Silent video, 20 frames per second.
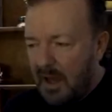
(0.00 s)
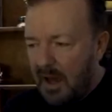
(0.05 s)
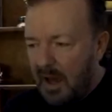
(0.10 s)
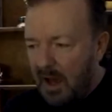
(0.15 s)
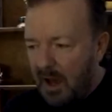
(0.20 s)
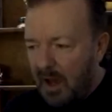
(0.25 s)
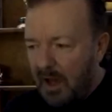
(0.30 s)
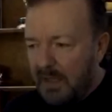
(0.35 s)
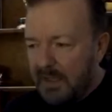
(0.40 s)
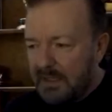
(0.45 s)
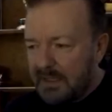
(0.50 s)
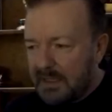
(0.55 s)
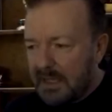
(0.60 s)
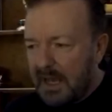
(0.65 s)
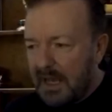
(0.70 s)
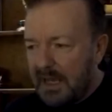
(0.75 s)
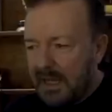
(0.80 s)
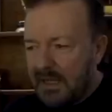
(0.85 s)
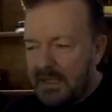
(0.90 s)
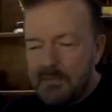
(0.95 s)
I'd
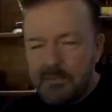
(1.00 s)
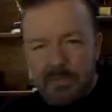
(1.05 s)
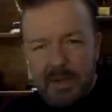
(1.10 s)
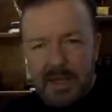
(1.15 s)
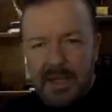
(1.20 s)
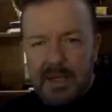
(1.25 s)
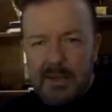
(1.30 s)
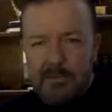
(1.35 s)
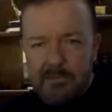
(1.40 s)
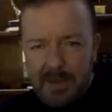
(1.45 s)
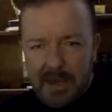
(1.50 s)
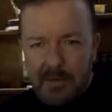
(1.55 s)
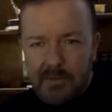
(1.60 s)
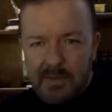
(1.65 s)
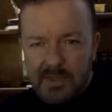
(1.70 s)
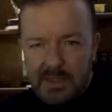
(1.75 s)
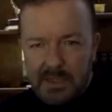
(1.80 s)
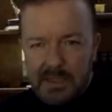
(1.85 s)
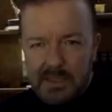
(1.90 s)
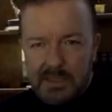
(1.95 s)
say it's Mickey
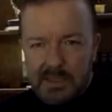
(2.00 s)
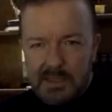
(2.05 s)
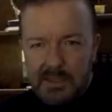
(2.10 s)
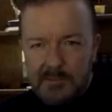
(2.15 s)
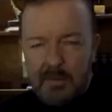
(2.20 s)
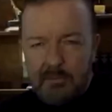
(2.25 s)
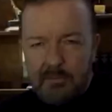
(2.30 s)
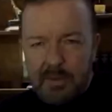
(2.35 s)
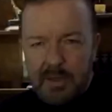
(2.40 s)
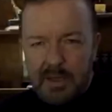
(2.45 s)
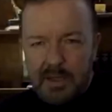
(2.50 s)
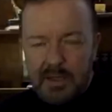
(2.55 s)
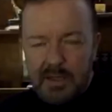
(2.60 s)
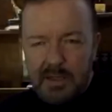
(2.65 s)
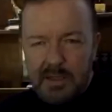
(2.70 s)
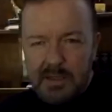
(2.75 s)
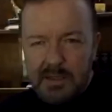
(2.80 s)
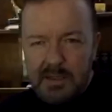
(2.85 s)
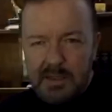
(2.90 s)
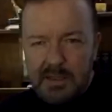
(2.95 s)
Mouses,
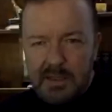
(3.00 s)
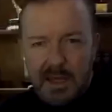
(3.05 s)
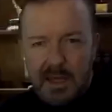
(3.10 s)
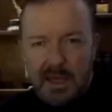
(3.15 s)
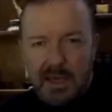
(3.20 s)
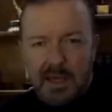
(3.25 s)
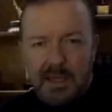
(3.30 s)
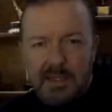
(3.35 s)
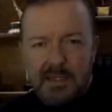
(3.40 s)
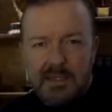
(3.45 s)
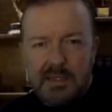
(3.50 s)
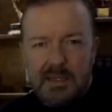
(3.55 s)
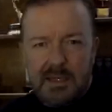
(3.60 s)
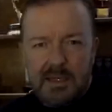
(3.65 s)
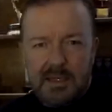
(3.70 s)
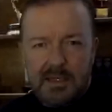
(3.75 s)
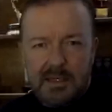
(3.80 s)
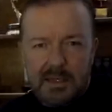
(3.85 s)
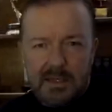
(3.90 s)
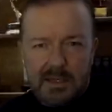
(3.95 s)
because it's
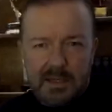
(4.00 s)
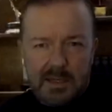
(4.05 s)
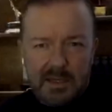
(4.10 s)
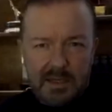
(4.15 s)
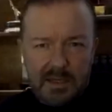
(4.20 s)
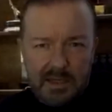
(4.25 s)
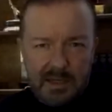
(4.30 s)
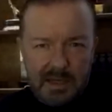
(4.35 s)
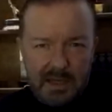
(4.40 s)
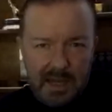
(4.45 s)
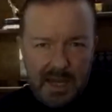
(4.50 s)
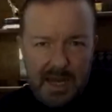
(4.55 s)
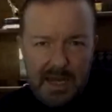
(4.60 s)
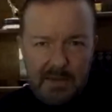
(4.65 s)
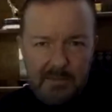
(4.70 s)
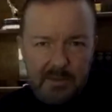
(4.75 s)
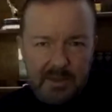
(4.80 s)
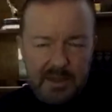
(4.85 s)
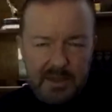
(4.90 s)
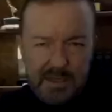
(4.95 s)
a
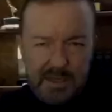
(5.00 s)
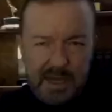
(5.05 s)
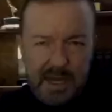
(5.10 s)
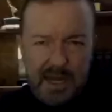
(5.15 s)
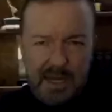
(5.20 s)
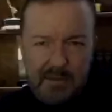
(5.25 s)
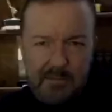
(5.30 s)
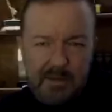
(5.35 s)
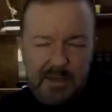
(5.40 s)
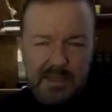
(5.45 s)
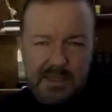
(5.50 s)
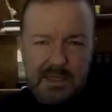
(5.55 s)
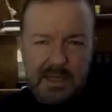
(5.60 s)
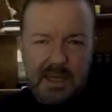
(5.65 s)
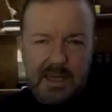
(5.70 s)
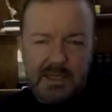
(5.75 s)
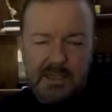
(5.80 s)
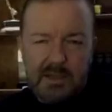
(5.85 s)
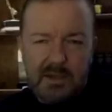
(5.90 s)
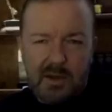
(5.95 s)
label, a name, isn't it?
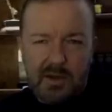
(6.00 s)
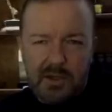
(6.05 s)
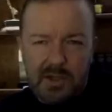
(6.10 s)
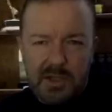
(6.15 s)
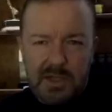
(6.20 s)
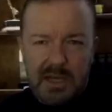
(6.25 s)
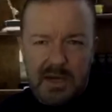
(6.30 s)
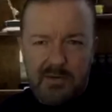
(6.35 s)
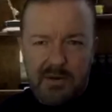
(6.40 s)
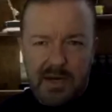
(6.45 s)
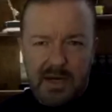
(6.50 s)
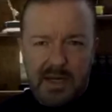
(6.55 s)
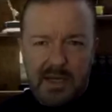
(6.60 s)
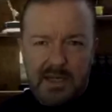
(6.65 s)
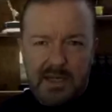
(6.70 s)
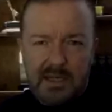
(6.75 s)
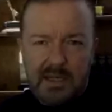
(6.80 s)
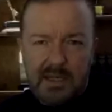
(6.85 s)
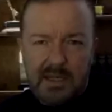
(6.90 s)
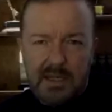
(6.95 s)
It's not a generic
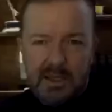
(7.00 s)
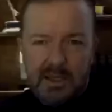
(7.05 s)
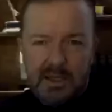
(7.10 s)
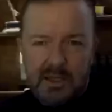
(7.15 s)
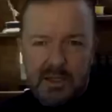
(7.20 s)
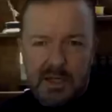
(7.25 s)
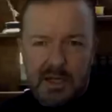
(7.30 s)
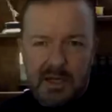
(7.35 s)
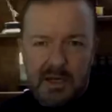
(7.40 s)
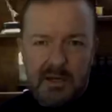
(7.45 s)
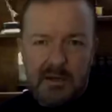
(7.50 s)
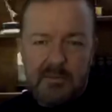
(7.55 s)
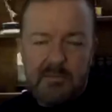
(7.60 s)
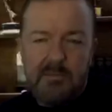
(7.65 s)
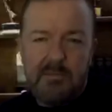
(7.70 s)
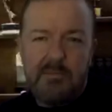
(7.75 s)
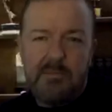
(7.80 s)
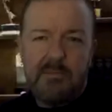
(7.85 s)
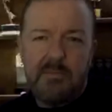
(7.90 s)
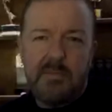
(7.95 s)

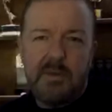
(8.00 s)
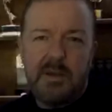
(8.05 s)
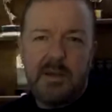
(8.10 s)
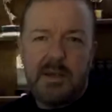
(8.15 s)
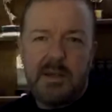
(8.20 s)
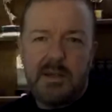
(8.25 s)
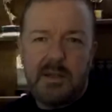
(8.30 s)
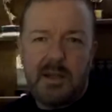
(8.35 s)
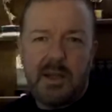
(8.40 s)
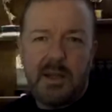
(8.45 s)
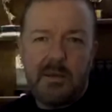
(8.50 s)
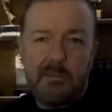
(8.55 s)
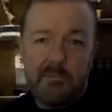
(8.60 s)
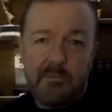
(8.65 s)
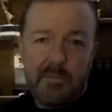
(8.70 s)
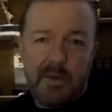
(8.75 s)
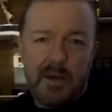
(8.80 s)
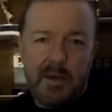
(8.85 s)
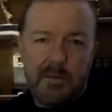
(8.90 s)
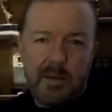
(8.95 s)
term, like
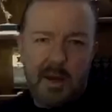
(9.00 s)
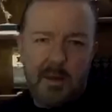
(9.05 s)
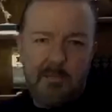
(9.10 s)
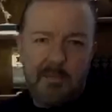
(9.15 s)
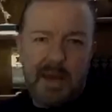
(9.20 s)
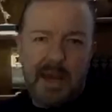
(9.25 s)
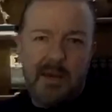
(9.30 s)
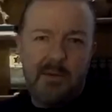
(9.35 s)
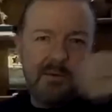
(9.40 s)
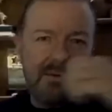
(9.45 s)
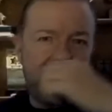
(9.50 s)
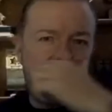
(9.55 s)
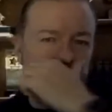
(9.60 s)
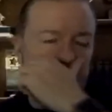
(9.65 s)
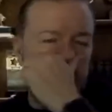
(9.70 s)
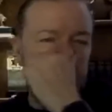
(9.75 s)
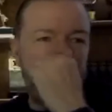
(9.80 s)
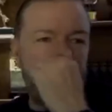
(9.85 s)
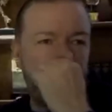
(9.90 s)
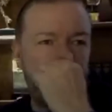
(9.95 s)
a
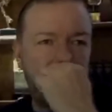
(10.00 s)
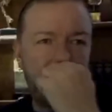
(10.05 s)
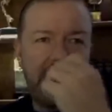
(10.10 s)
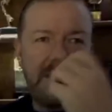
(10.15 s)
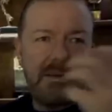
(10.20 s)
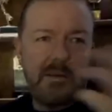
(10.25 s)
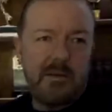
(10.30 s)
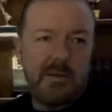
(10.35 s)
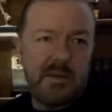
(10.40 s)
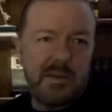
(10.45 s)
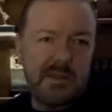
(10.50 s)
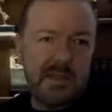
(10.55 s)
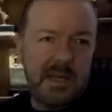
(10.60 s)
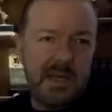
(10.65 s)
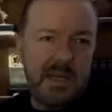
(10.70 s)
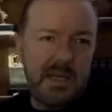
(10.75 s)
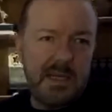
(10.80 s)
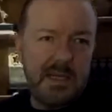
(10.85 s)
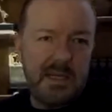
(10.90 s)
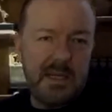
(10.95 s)
mouse,
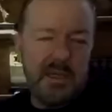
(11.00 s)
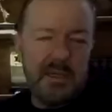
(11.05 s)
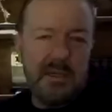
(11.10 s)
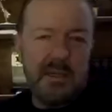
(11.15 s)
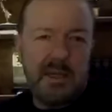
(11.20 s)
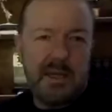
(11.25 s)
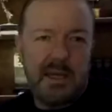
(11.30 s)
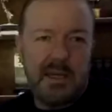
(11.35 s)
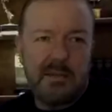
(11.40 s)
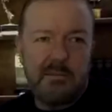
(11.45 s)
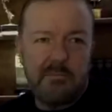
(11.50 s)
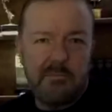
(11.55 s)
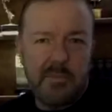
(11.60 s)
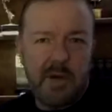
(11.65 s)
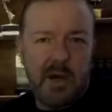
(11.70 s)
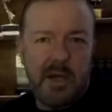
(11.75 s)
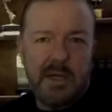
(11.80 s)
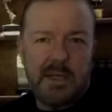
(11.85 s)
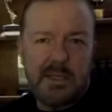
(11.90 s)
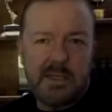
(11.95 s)
singular, and
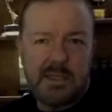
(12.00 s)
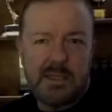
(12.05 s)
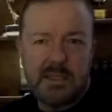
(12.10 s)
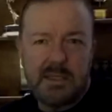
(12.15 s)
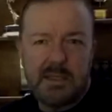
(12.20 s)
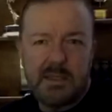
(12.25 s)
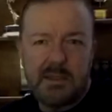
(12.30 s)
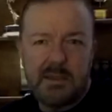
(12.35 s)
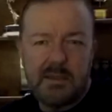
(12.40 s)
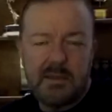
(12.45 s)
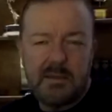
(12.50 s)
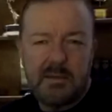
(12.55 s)
mice,